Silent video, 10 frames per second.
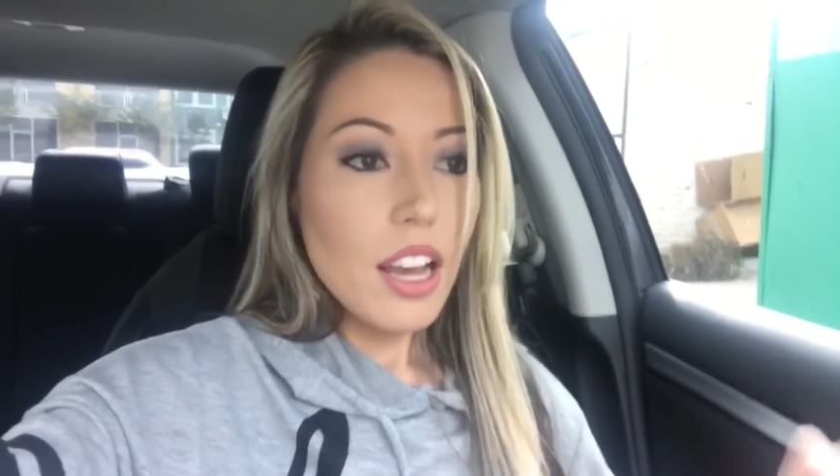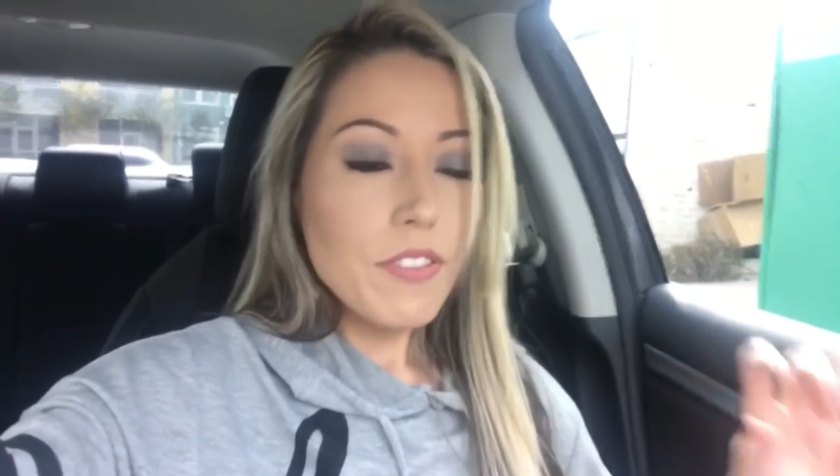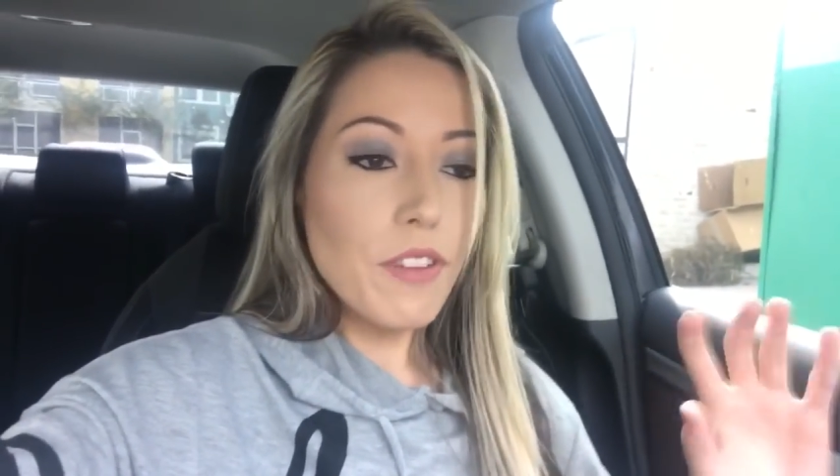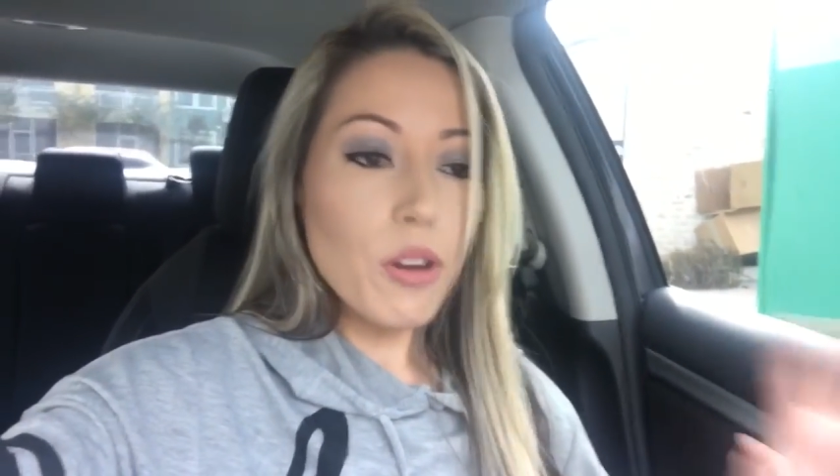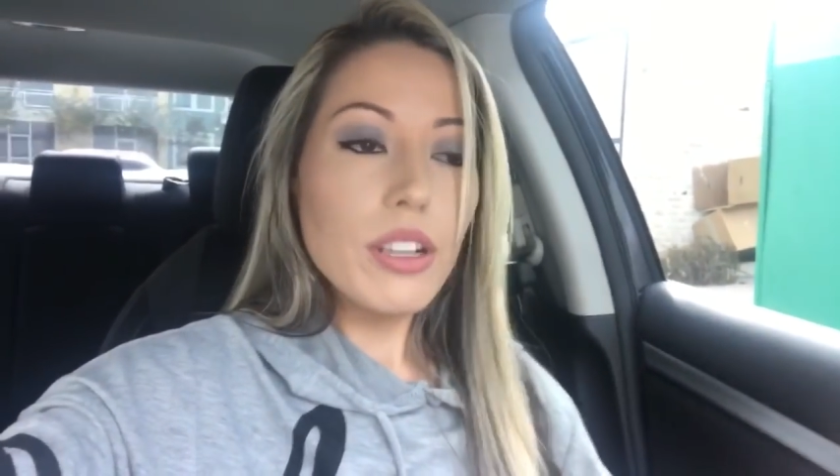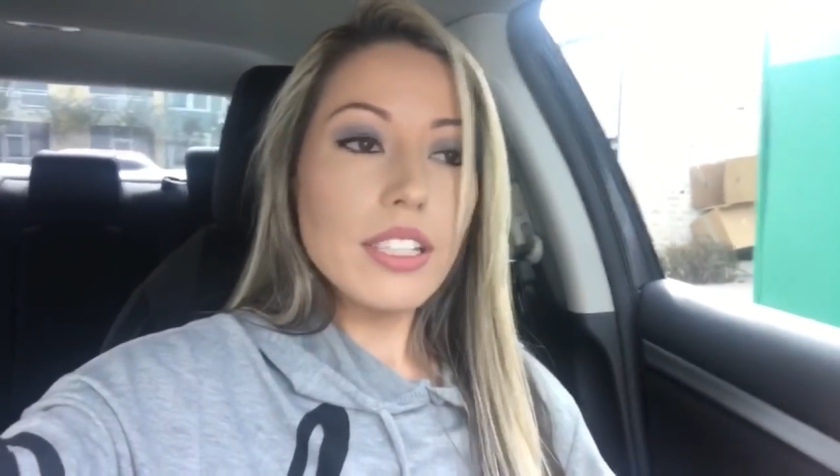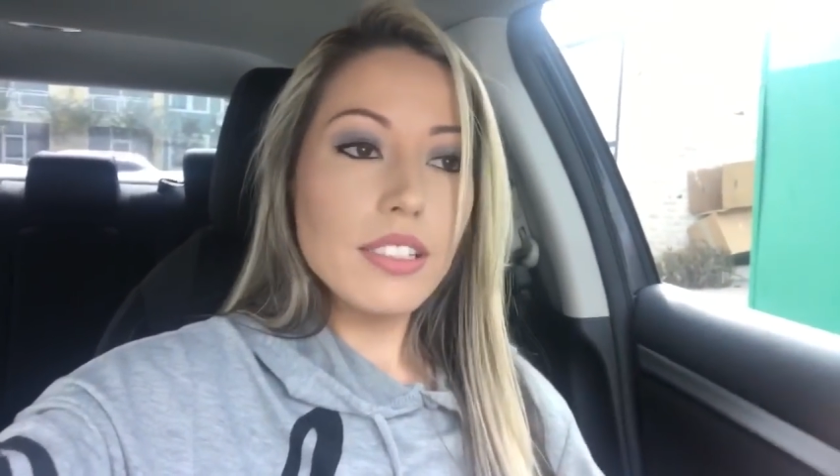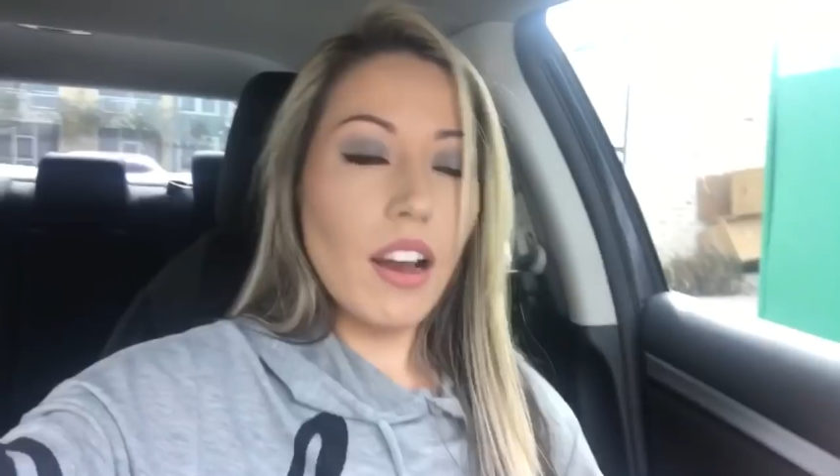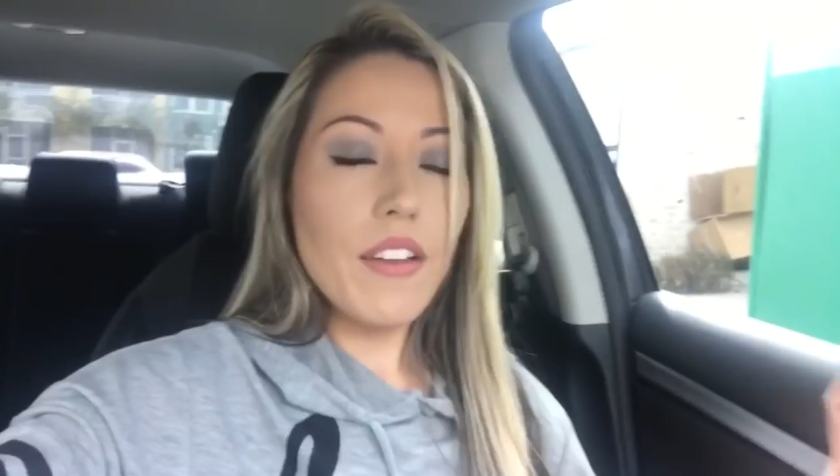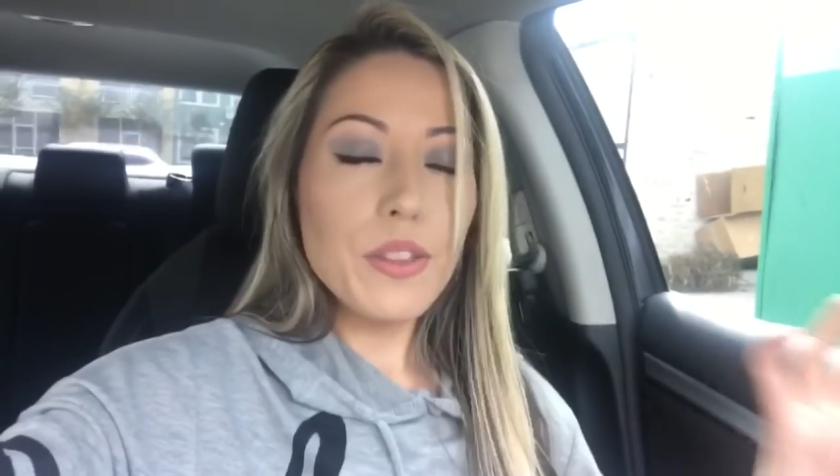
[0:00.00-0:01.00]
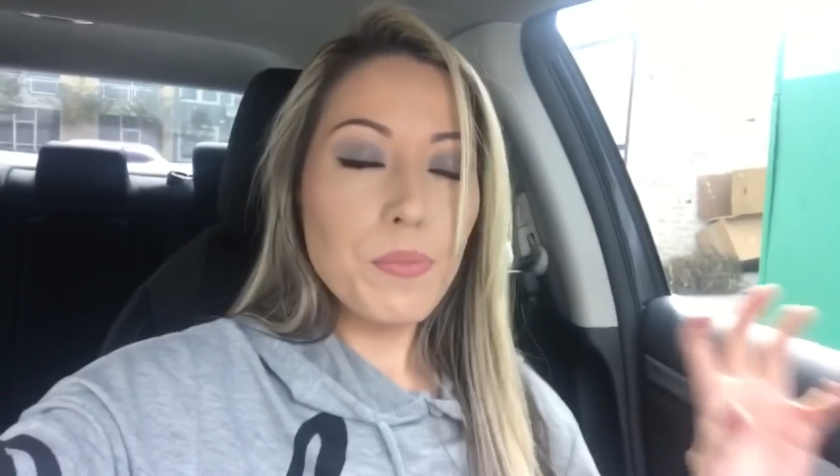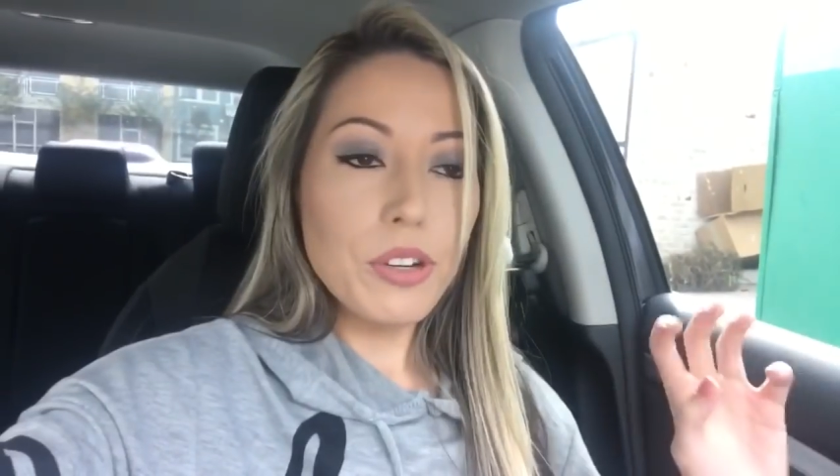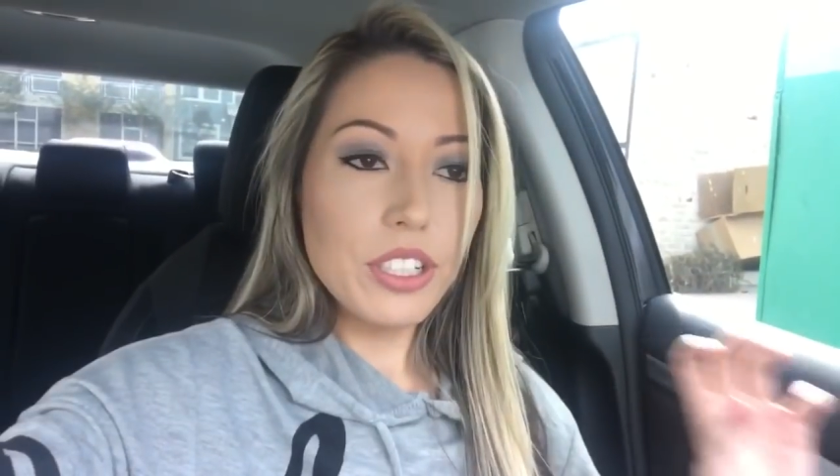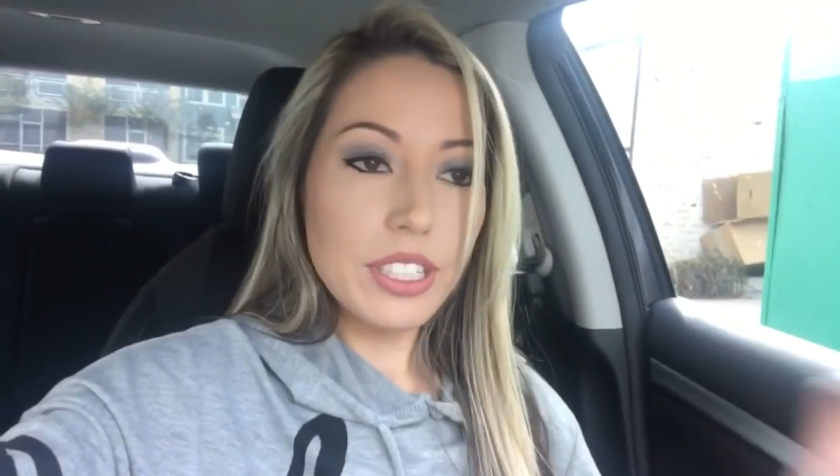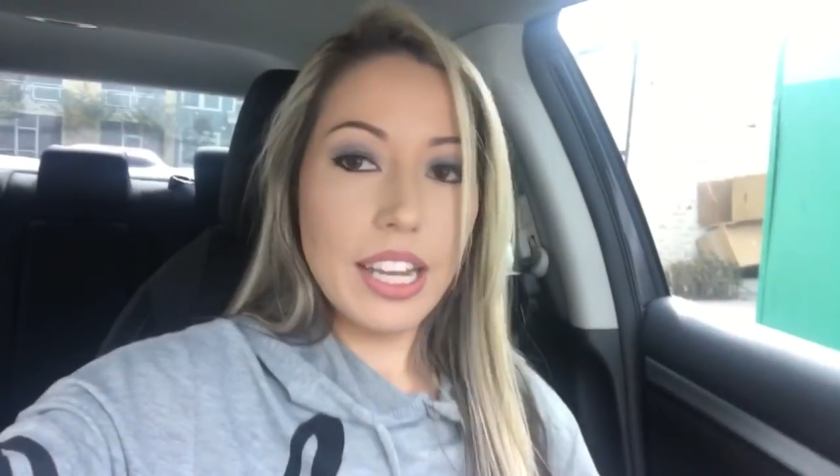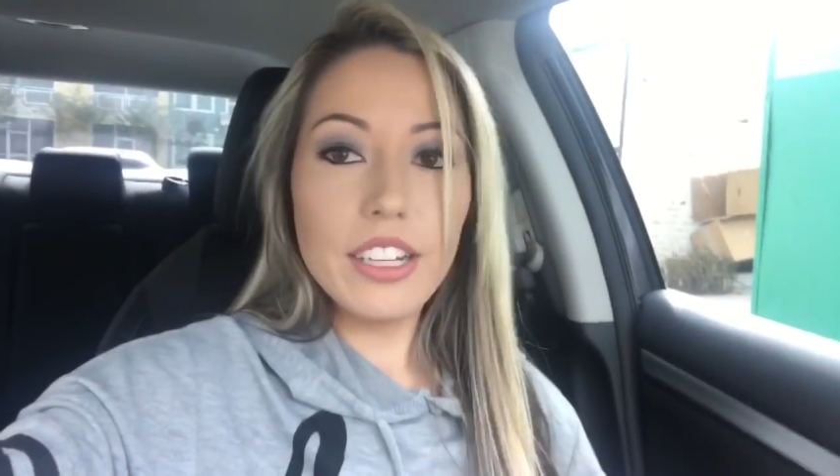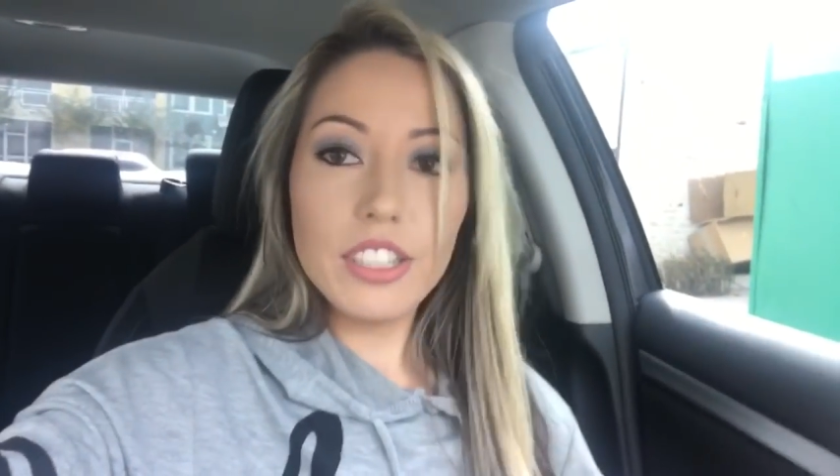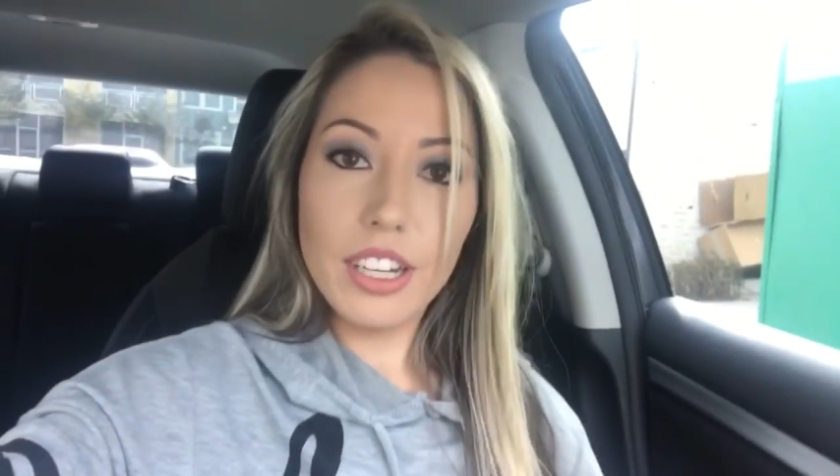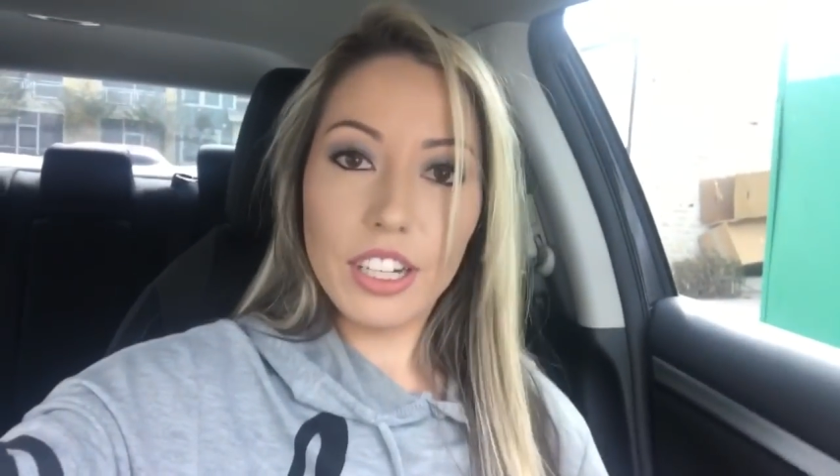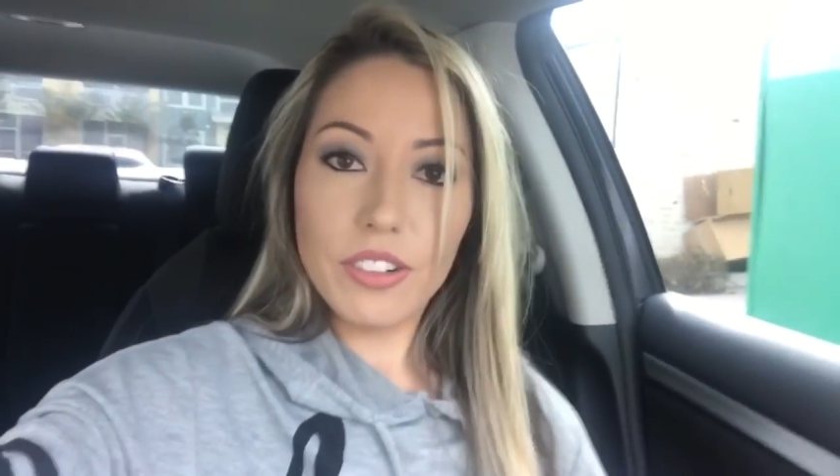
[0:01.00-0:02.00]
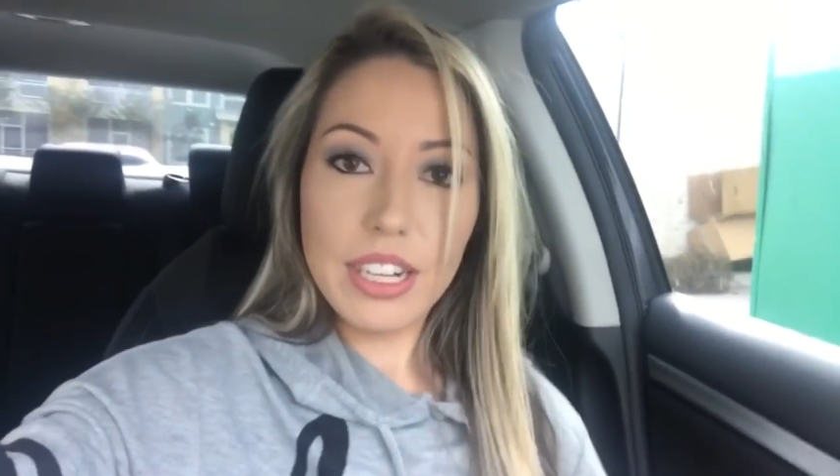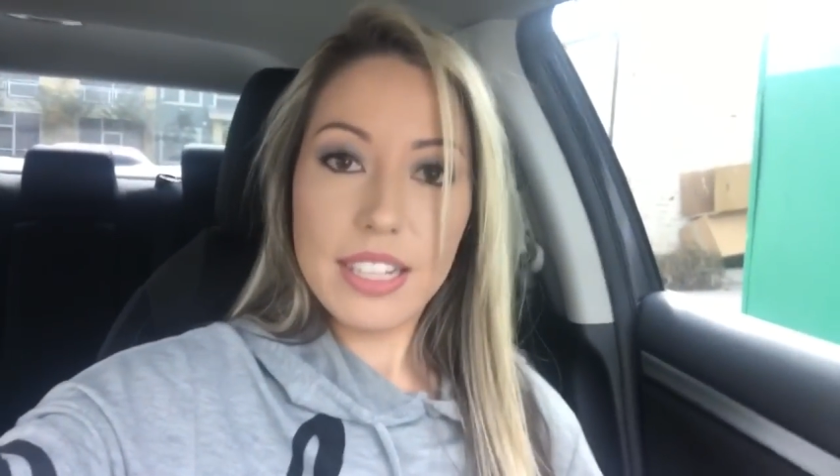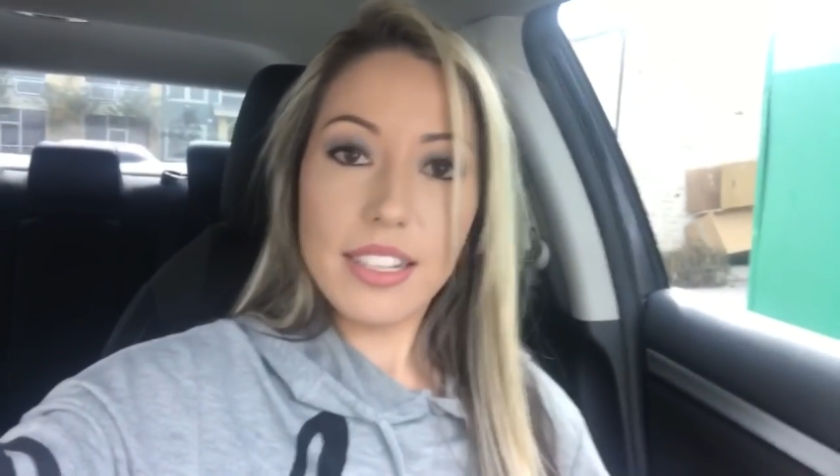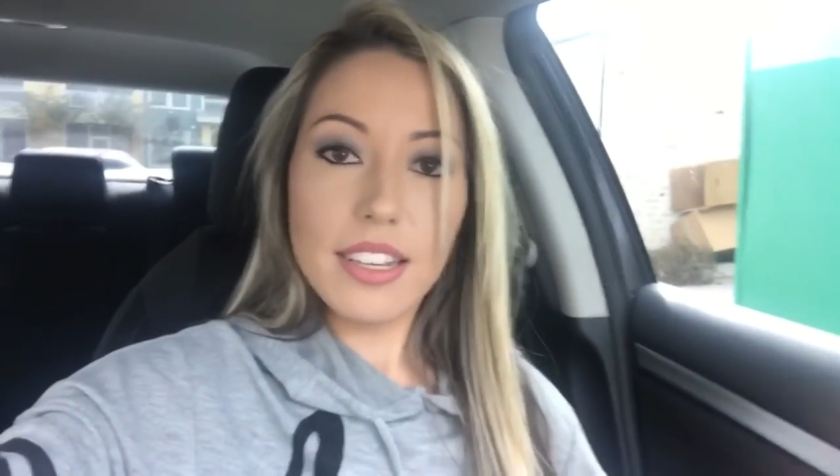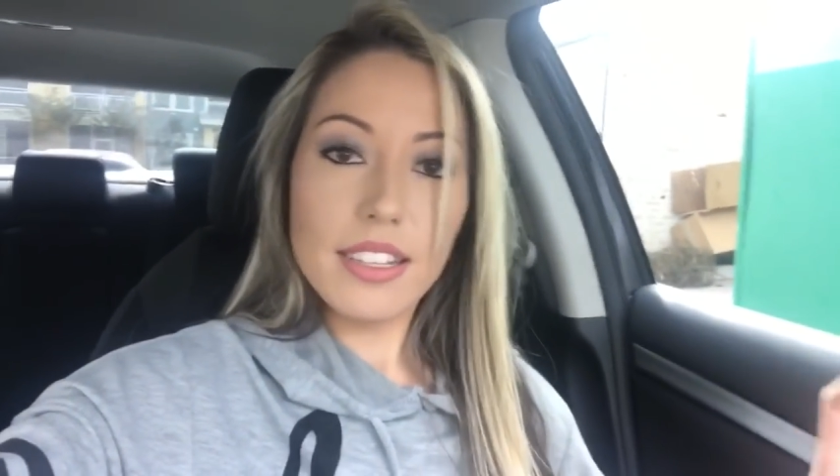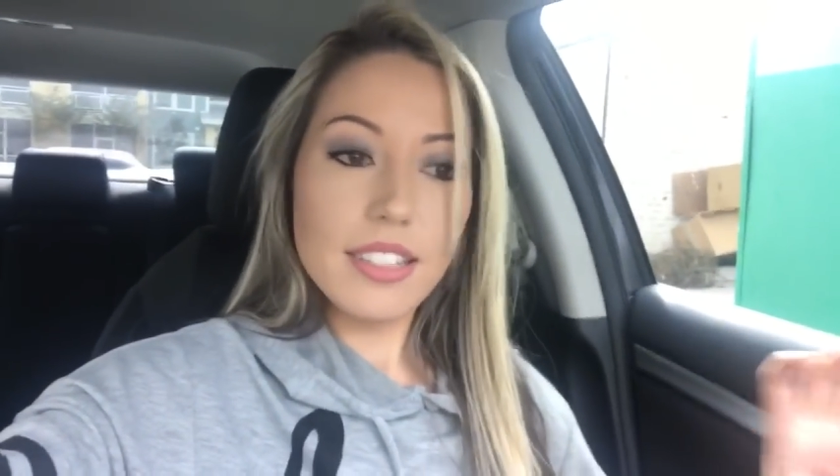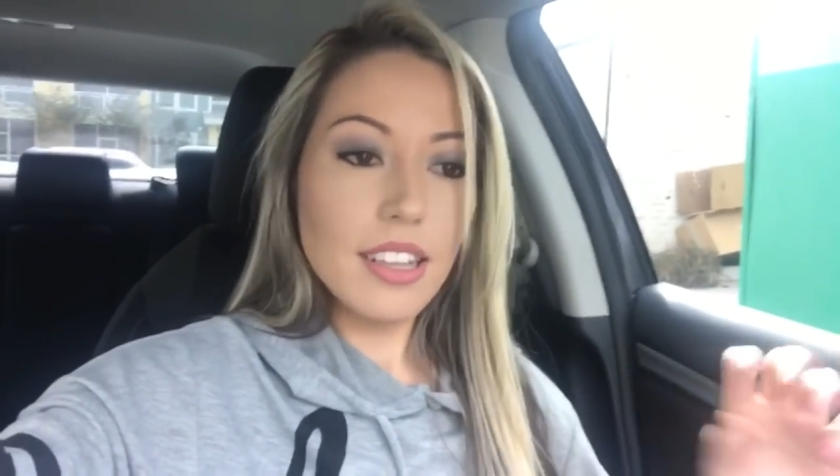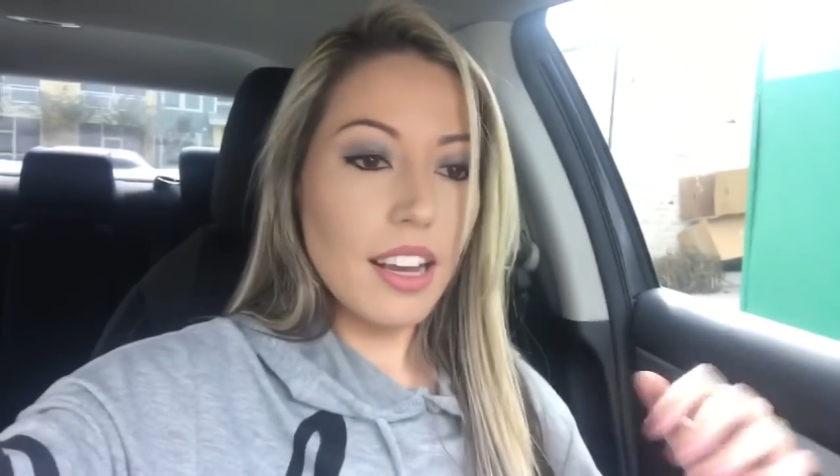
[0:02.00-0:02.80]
focus on the percentage increases.